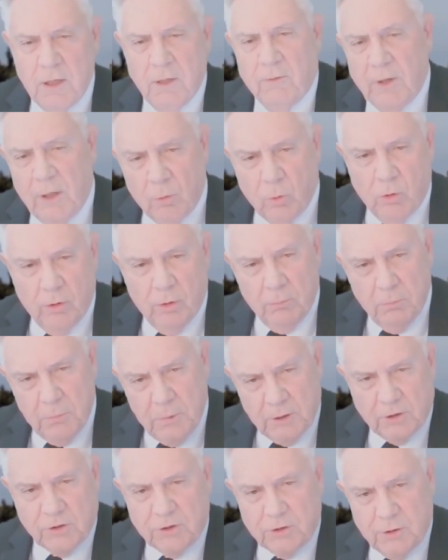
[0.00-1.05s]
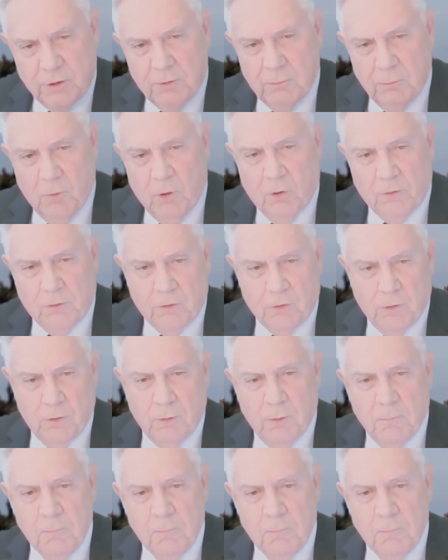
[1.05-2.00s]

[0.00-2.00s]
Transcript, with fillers: They were the mixed multitude